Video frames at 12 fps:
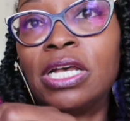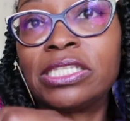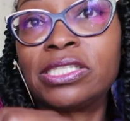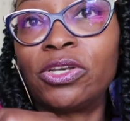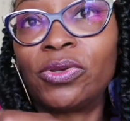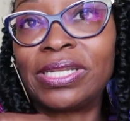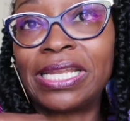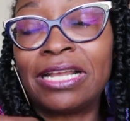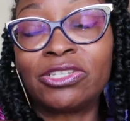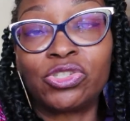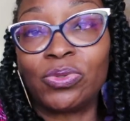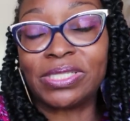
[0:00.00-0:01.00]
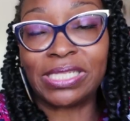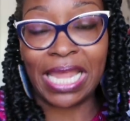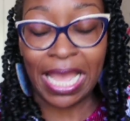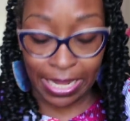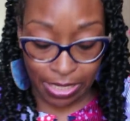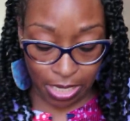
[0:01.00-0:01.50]
sewed it down, so it's
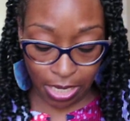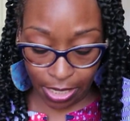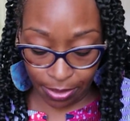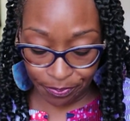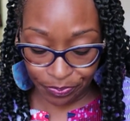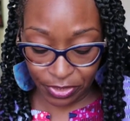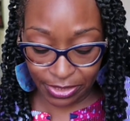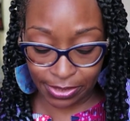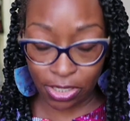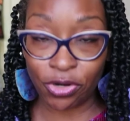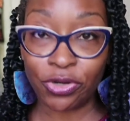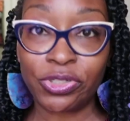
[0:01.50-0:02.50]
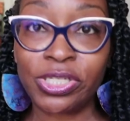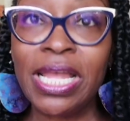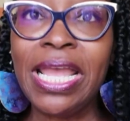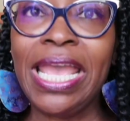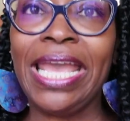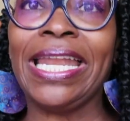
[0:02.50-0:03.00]
not serged.
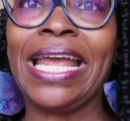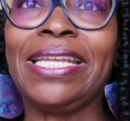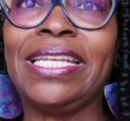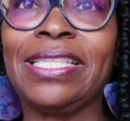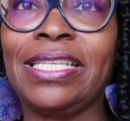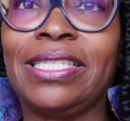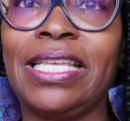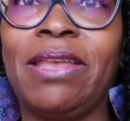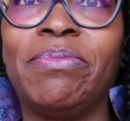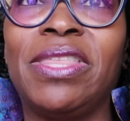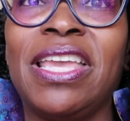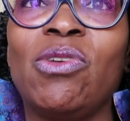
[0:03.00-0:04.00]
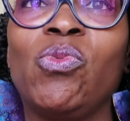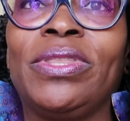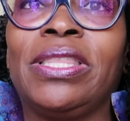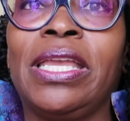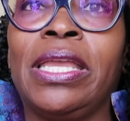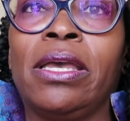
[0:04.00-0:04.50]
And I did the same thing
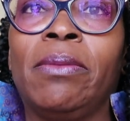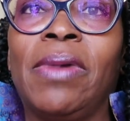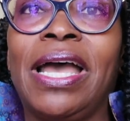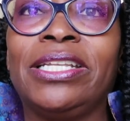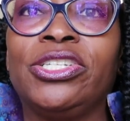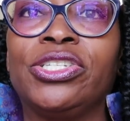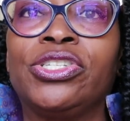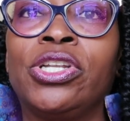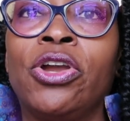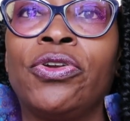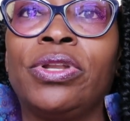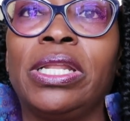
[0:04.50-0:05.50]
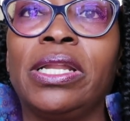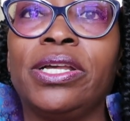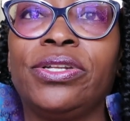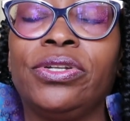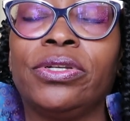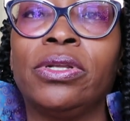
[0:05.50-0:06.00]
with the hem. I just turned it
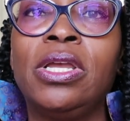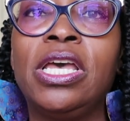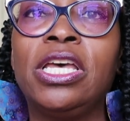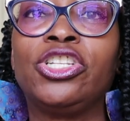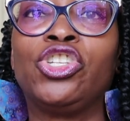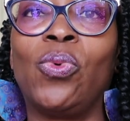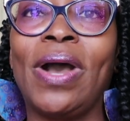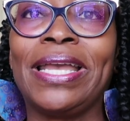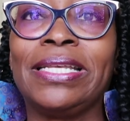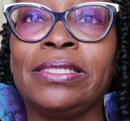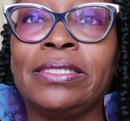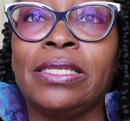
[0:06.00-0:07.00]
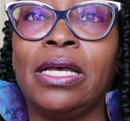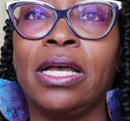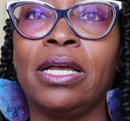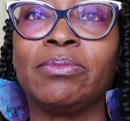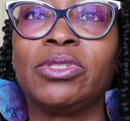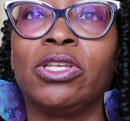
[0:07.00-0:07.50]
under twice,
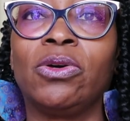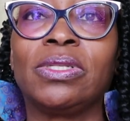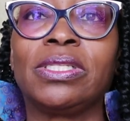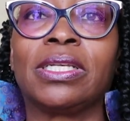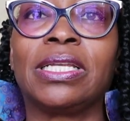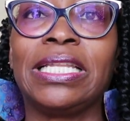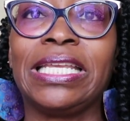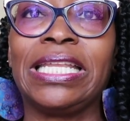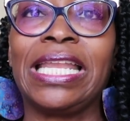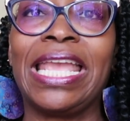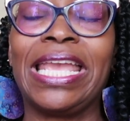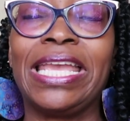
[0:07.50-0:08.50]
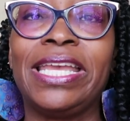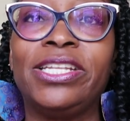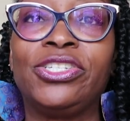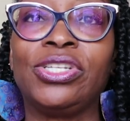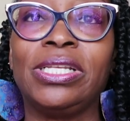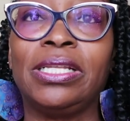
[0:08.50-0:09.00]
so it's a clean edge.